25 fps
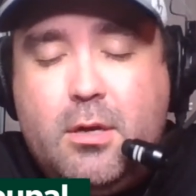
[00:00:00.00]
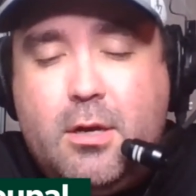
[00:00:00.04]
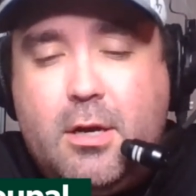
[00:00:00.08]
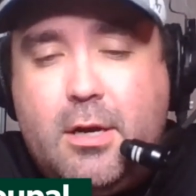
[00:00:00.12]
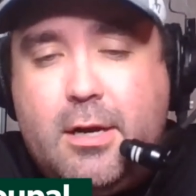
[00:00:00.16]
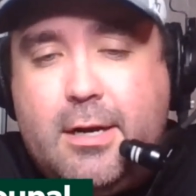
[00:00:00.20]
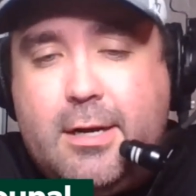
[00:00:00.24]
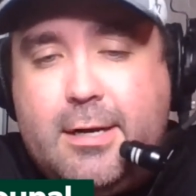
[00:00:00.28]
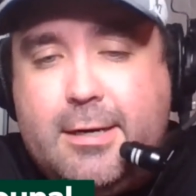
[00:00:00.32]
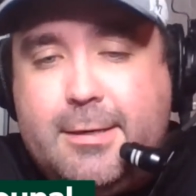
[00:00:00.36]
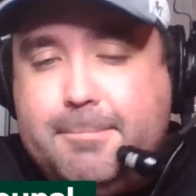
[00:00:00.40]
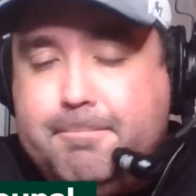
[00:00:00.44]

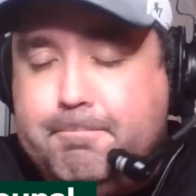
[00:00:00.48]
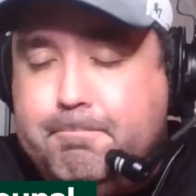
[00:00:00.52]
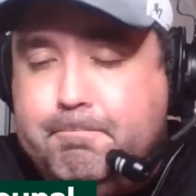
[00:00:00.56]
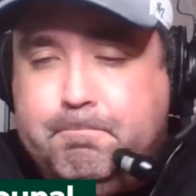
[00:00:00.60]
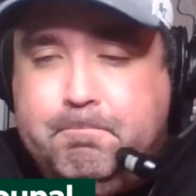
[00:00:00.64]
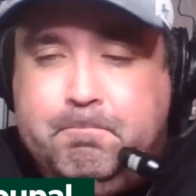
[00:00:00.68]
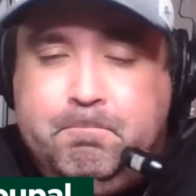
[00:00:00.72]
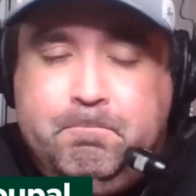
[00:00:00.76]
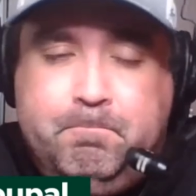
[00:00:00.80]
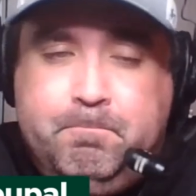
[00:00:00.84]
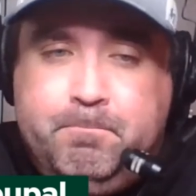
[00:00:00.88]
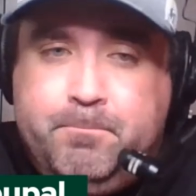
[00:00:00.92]
Um,
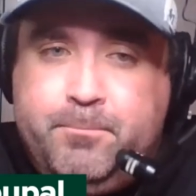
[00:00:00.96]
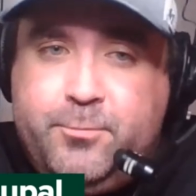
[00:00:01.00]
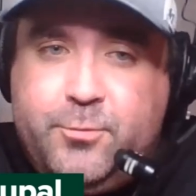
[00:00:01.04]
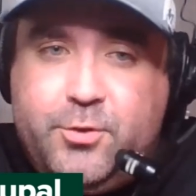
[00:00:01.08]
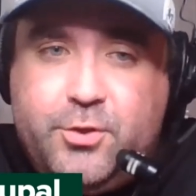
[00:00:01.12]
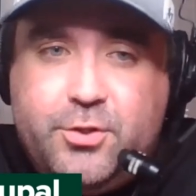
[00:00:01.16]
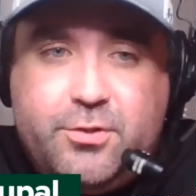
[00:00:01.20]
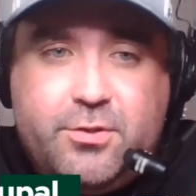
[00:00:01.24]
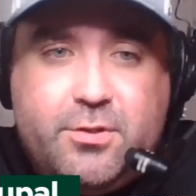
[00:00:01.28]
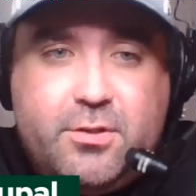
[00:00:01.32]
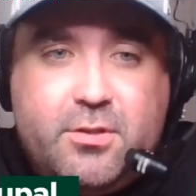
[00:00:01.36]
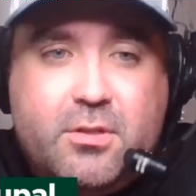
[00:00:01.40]

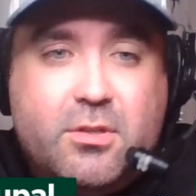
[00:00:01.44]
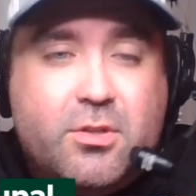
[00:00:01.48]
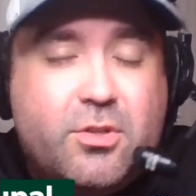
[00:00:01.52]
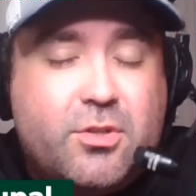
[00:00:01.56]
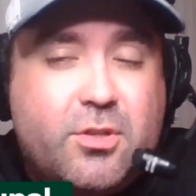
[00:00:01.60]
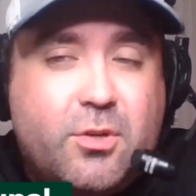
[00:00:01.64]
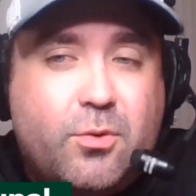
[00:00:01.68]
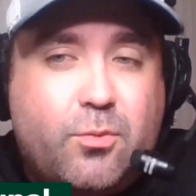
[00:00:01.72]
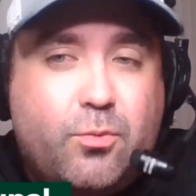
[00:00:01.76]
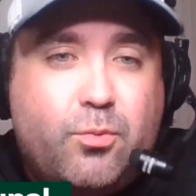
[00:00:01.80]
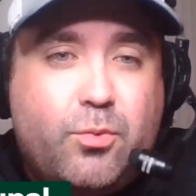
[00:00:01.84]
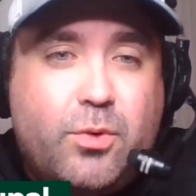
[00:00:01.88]
just
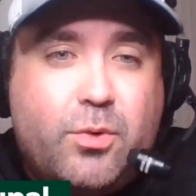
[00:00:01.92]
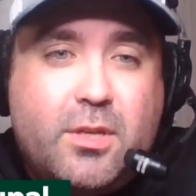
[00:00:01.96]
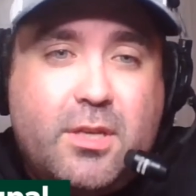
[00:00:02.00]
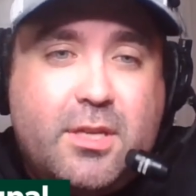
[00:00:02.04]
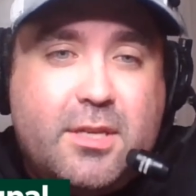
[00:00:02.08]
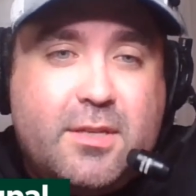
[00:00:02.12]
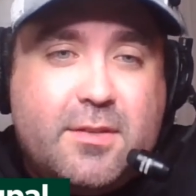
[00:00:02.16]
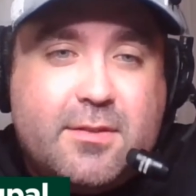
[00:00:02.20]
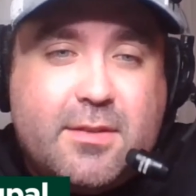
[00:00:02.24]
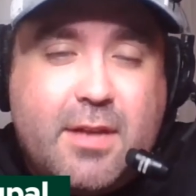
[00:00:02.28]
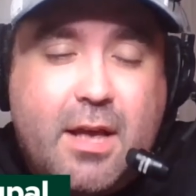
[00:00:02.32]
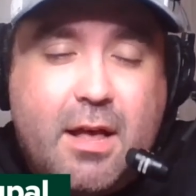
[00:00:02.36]
just a
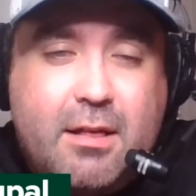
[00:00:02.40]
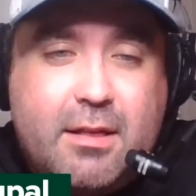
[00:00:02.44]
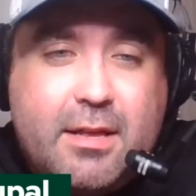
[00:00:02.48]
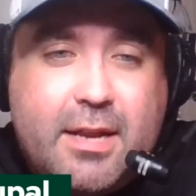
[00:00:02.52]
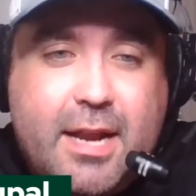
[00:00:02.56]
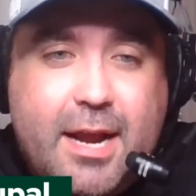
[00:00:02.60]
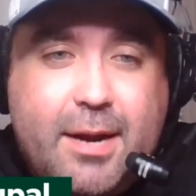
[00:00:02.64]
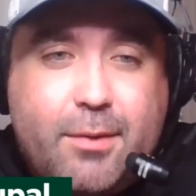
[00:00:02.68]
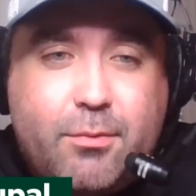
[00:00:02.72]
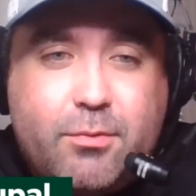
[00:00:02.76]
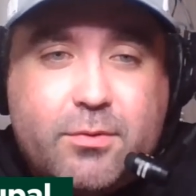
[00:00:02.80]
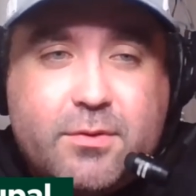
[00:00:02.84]
really
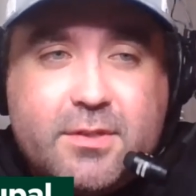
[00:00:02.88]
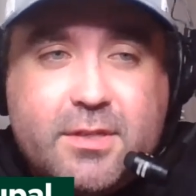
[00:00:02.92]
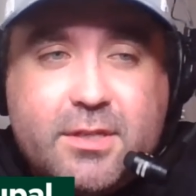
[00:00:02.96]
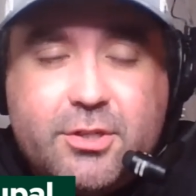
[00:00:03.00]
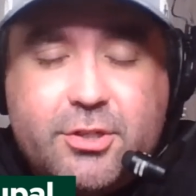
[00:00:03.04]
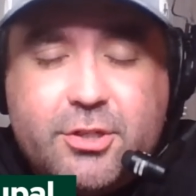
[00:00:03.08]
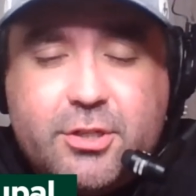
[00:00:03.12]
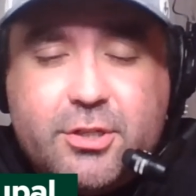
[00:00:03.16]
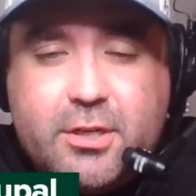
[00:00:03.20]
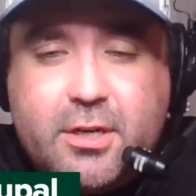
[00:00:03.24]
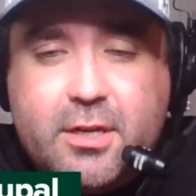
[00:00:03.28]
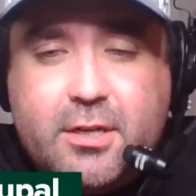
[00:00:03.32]
solid
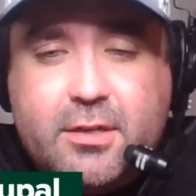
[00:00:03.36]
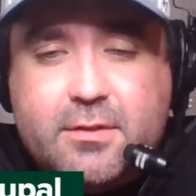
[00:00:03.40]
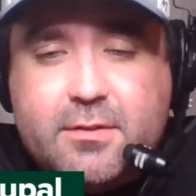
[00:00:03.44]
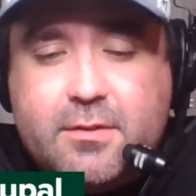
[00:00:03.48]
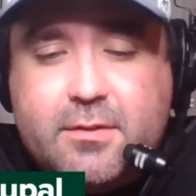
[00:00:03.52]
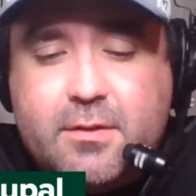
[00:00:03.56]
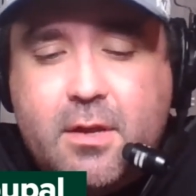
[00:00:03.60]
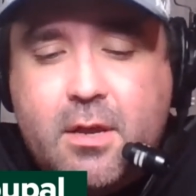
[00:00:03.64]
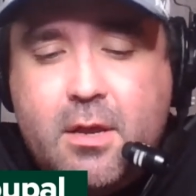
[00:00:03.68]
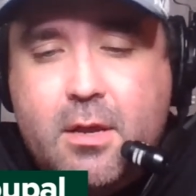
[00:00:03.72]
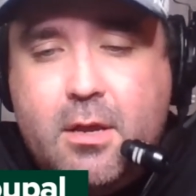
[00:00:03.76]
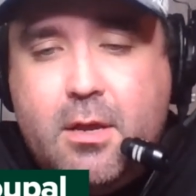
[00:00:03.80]
acquisition, and